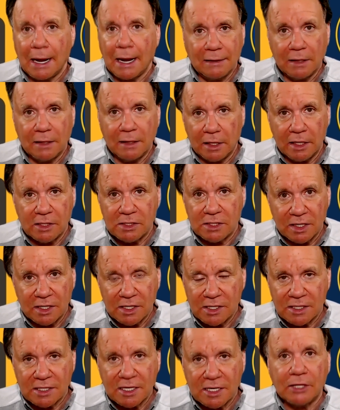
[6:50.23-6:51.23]
I think it's an
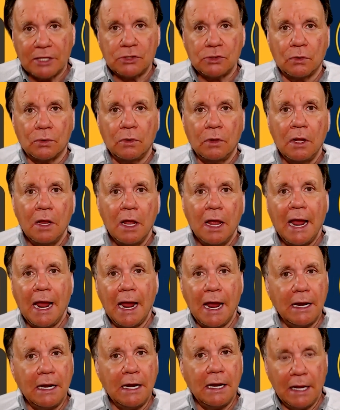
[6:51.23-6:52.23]
essential
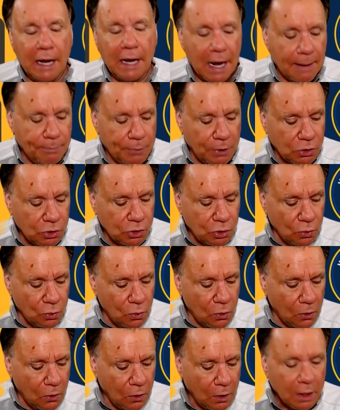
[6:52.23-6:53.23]
handicapping
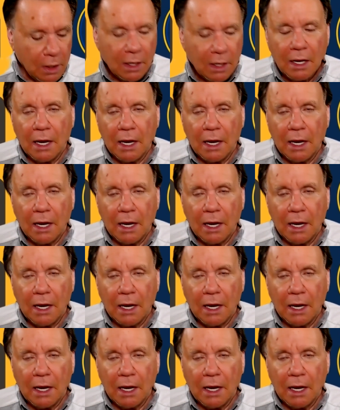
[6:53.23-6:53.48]
tool.